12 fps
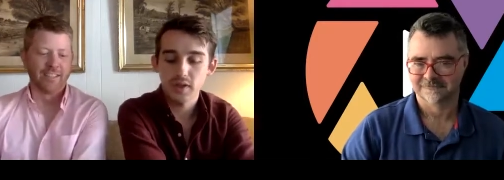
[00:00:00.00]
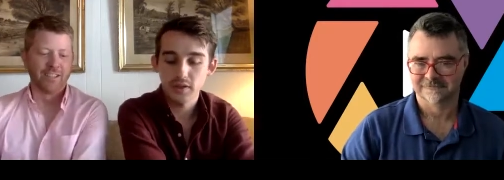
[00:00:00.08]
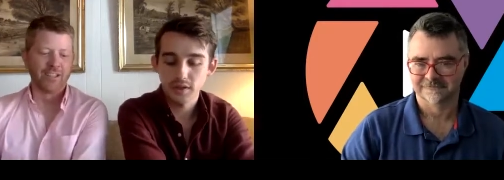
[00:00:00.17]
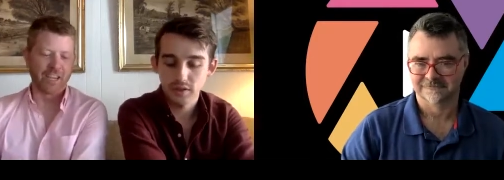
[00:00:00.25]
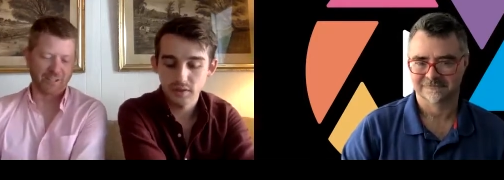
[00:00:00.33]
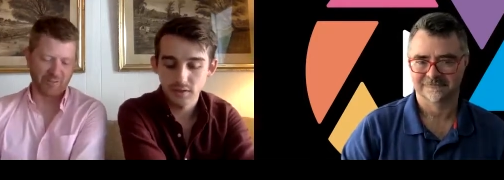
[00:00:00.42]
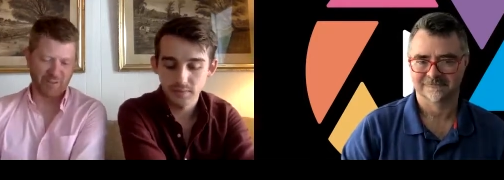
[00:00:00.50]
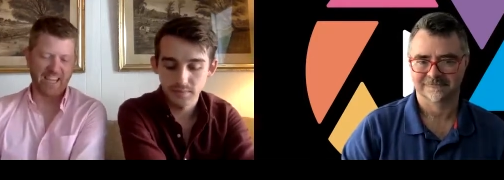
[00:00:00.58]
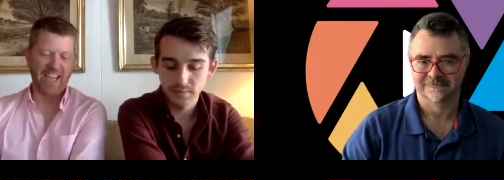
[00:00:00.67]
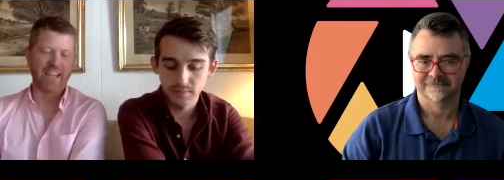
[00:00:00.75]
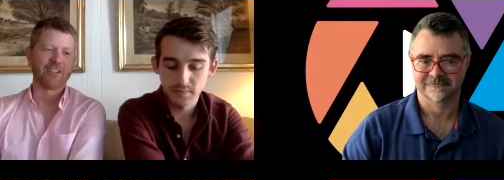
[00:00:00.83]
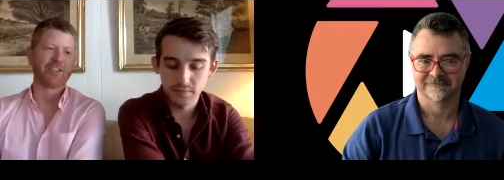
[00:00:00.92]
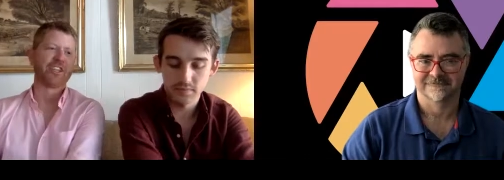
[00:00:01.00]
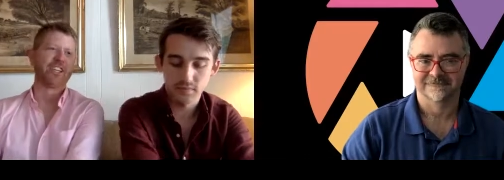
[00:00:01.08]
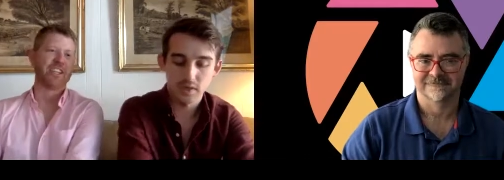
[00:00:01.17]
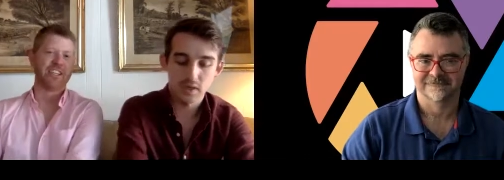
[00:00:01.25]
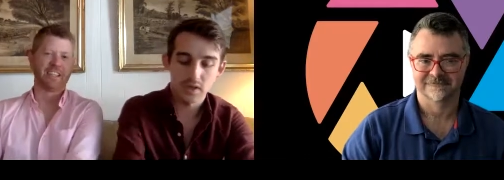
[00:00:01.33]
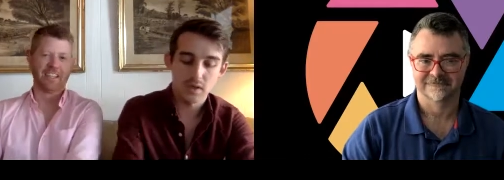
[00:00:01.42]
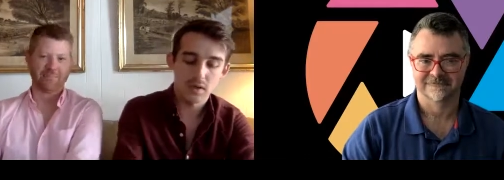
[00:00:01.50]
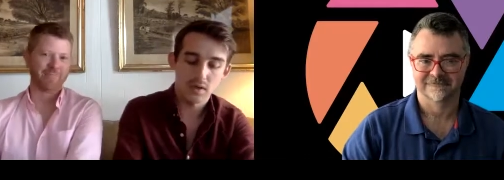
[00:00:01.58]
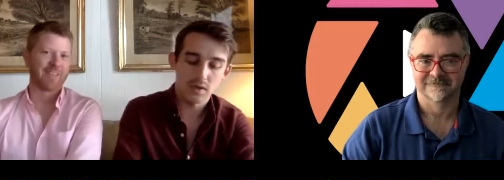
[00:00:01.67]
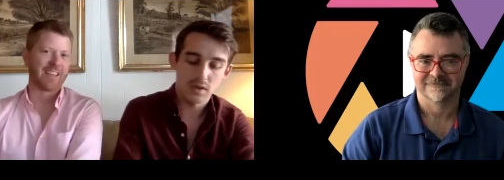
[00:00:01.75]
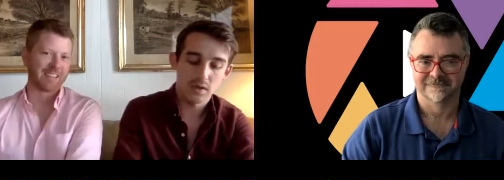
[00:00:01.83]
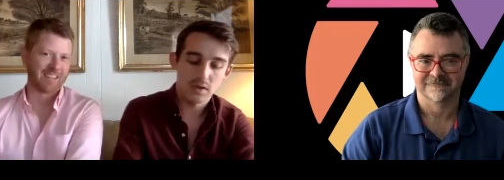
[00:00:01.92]
Speaker 1: gentrification and
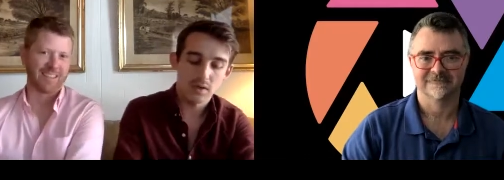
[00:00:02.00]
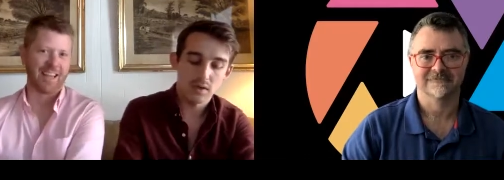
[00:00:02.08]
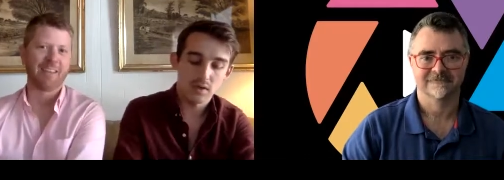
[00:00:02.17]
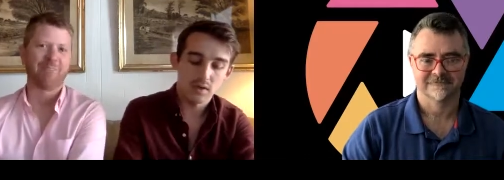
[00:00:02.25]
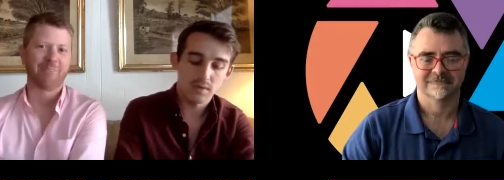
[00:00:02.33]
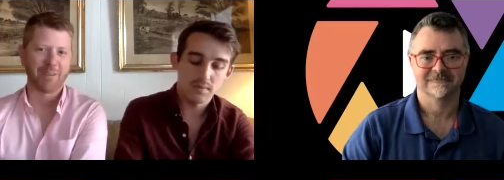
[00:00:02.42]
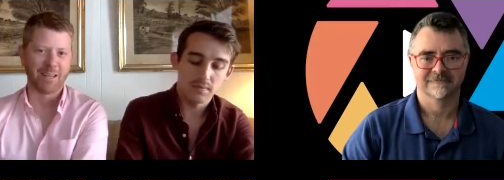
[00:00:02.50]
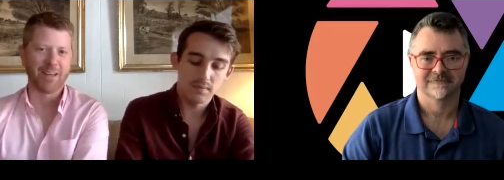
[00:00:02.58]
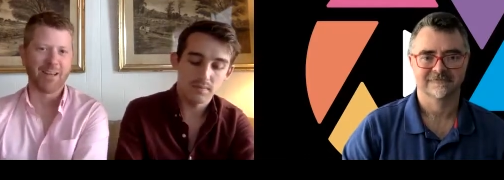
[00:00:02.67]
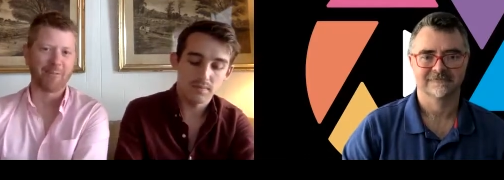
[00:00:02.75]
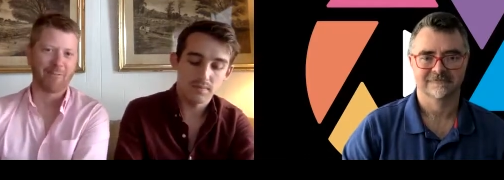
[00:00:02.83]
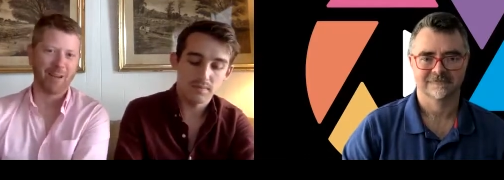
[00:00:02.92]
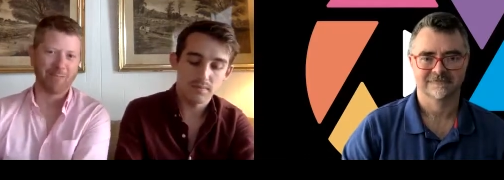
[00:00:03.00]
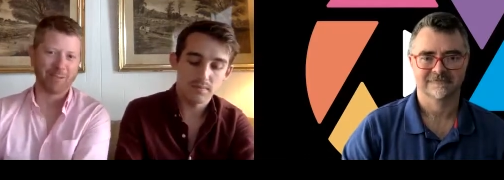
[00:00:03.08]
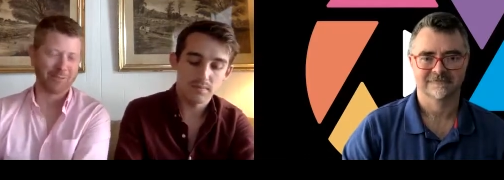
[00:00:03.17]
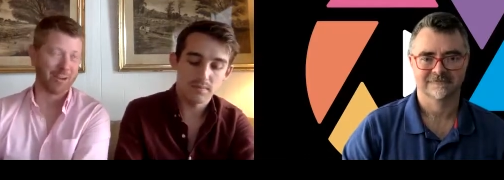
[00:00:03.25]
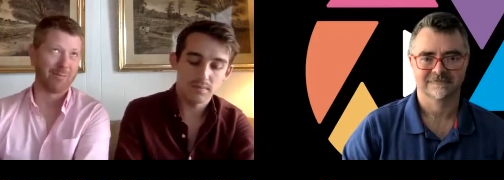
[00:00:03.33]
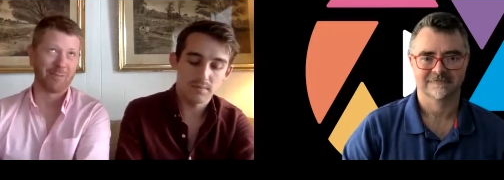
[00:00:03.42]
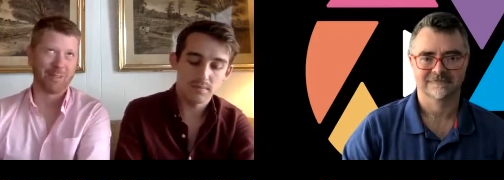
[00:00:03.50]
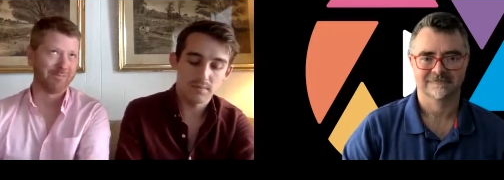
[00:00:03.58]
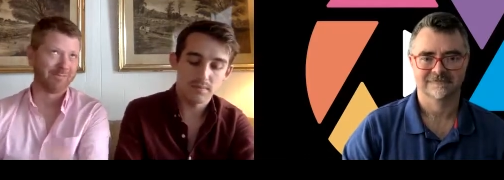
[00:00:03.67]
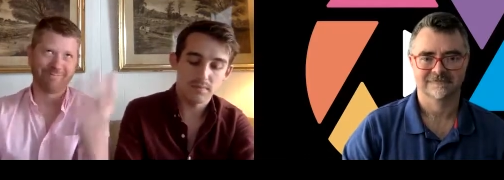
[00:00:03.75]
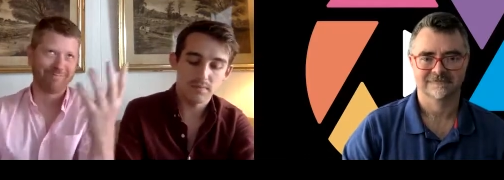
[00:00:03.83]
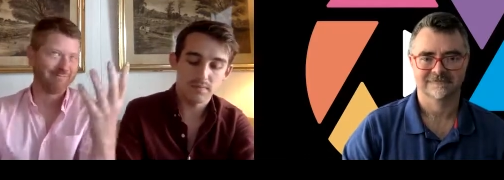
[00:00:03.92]
things like that. But another family drama
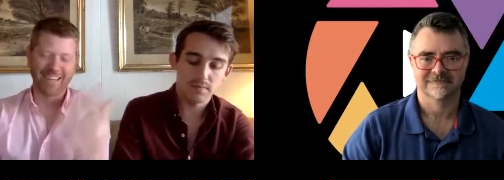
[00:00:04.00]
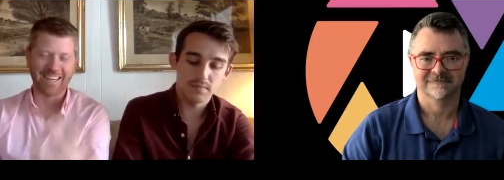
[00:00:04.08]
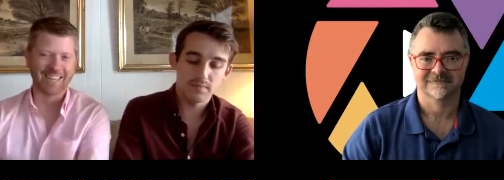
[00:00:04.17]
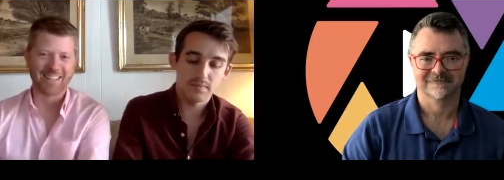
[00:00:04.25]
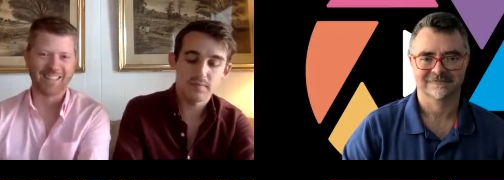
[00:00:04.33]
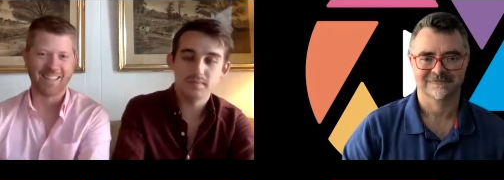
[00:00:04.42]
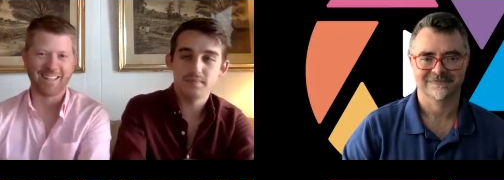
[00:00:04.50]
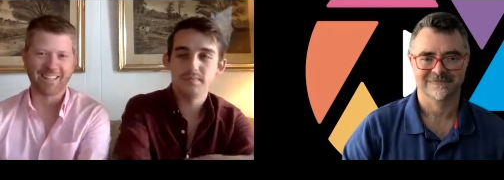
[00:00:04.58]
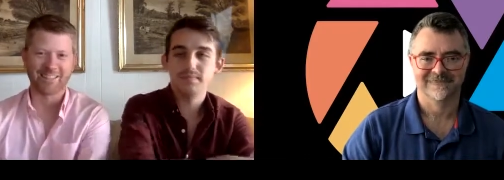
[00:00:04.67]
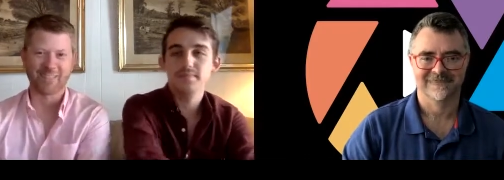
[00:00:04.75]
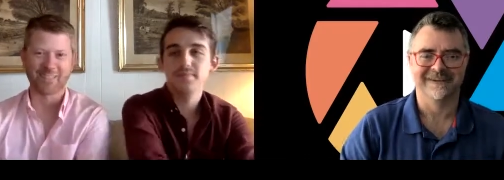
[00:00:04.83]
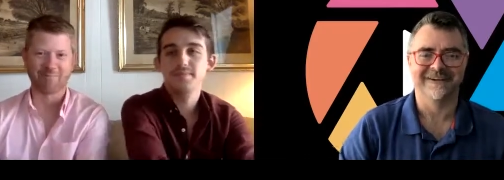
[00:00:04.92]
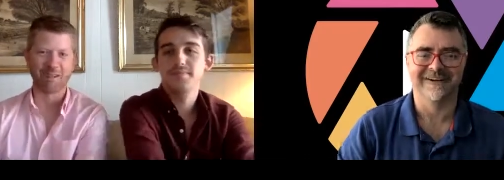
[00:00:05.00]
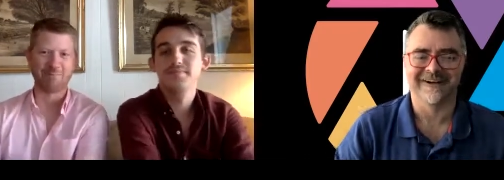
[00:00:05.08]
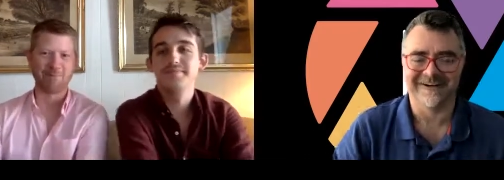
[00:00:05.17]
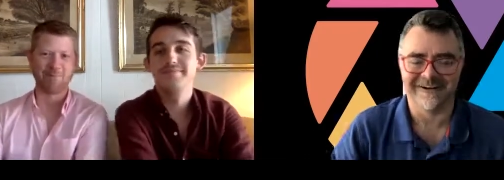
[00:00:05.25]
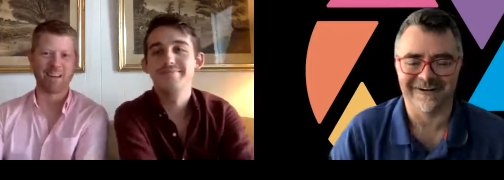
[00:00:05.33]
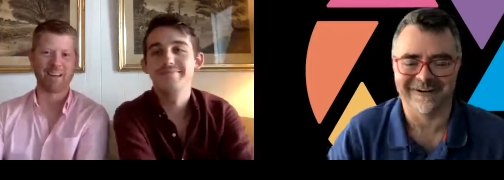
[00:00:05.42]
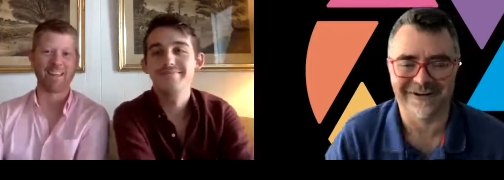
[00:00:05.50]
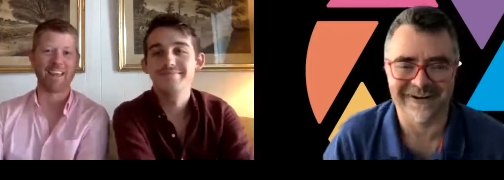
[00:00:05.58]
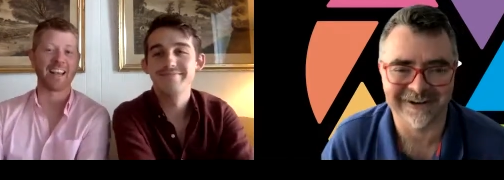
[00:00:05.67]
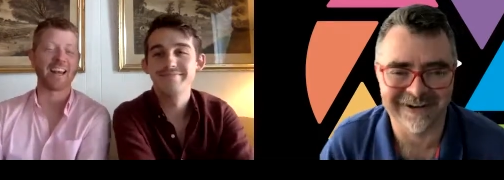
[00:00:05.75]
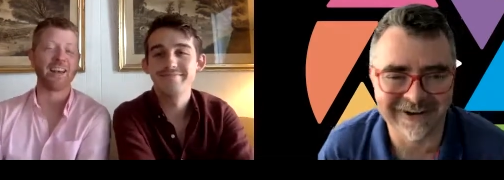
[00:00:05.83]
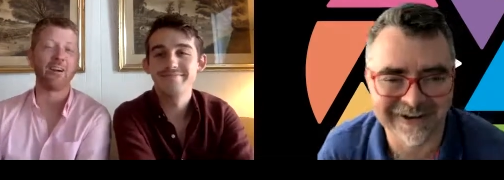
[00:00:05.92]
I guess I, that's just maybe my
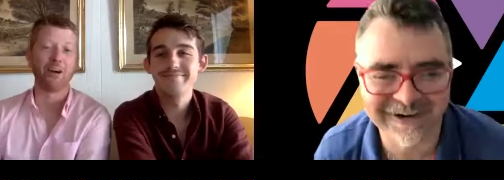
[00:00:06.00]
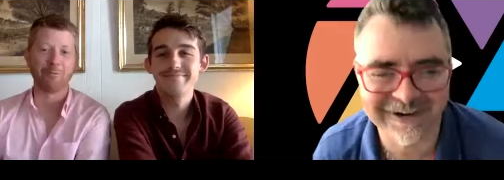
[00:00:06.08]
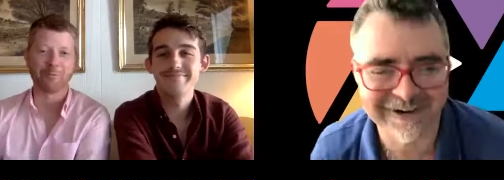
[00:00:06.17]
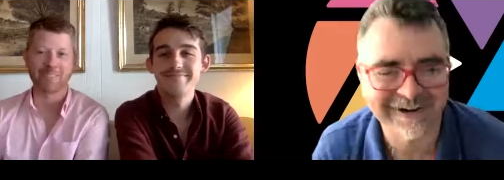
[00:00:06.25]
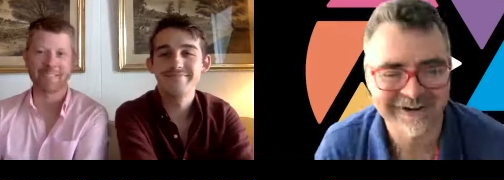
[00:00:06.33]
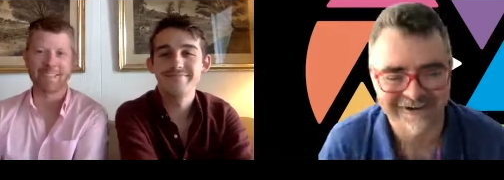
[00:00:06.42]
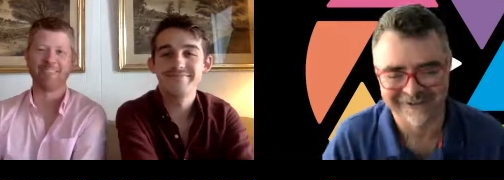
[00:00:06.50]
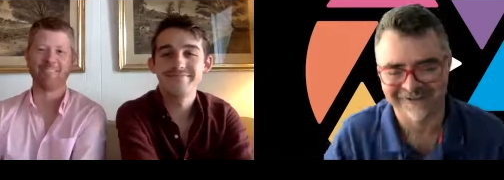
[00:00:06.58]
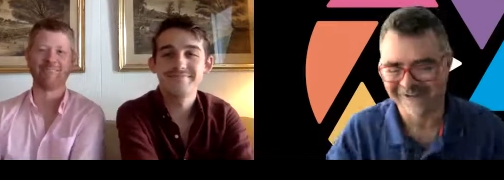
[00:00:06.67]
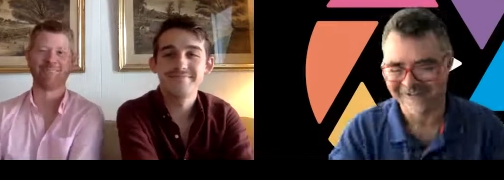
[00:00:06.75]
thing. I don't know. We'll see.